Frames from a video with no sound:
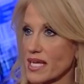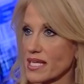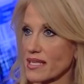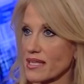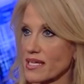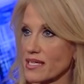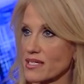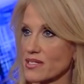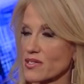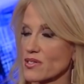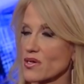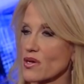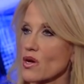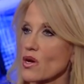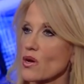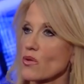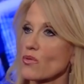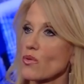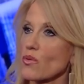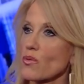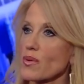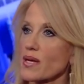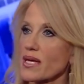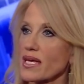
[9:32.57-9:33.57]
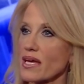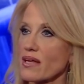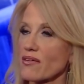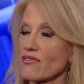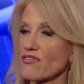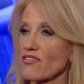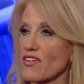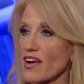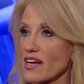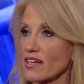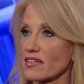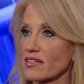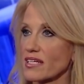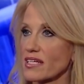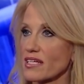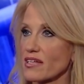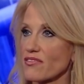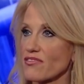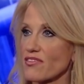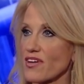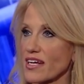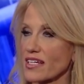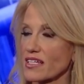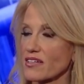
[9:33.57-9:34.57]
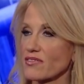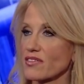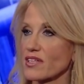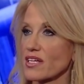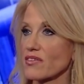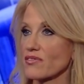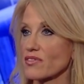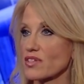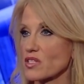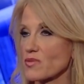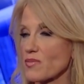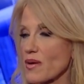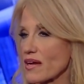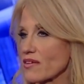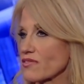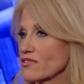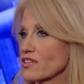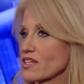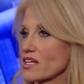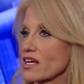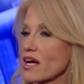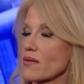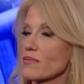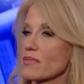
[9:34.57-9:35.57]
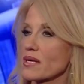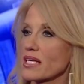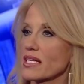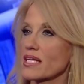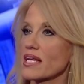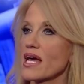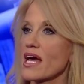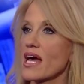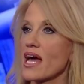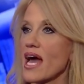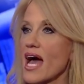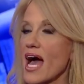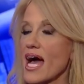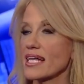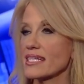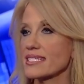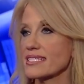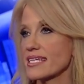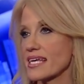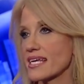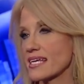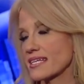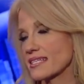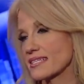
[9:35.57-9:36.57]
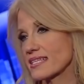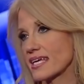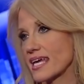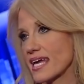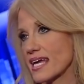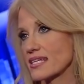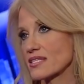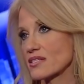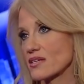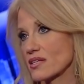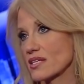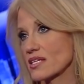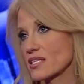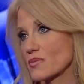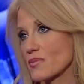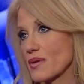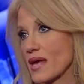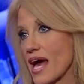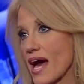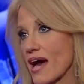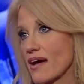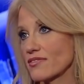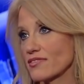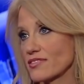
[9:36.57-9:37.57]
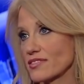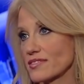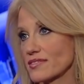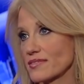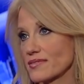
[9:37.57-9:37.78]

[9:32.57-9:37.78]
like this where we can fairly and effectively and respectfully come in and state the case on his behalf.